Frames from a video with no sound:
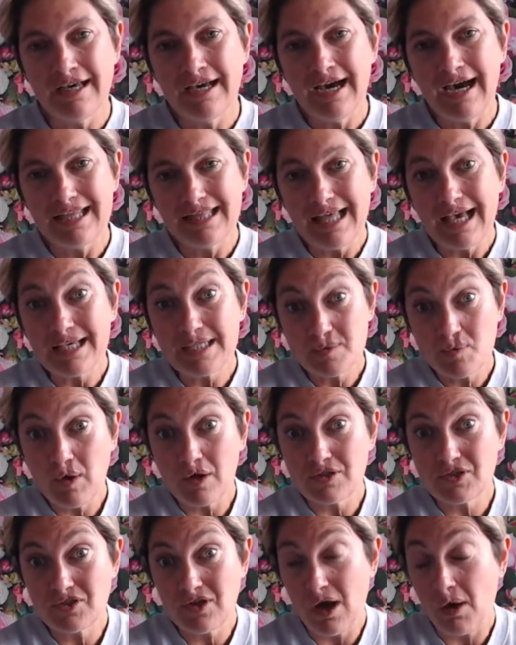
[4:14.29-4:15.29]
And that's
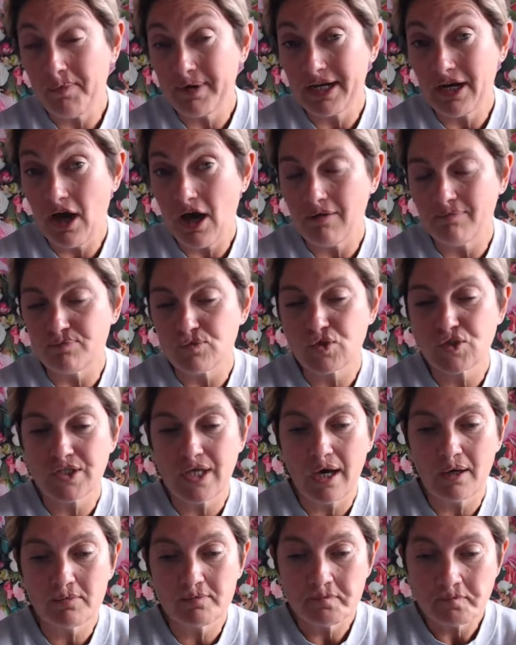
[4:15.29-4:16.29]
what's going on.
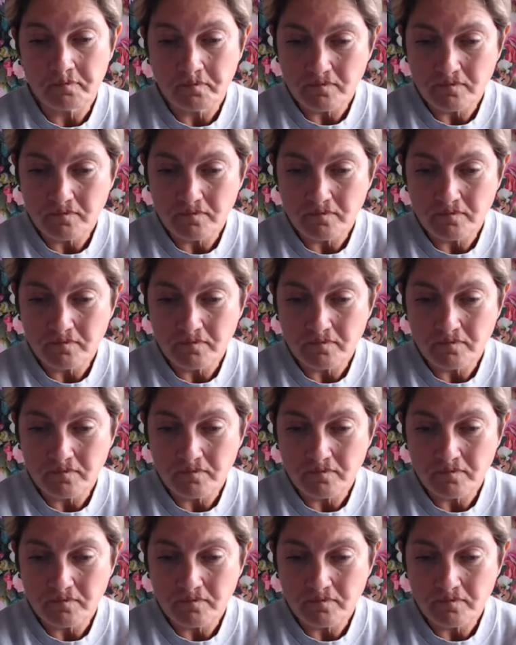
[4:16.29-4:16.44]
So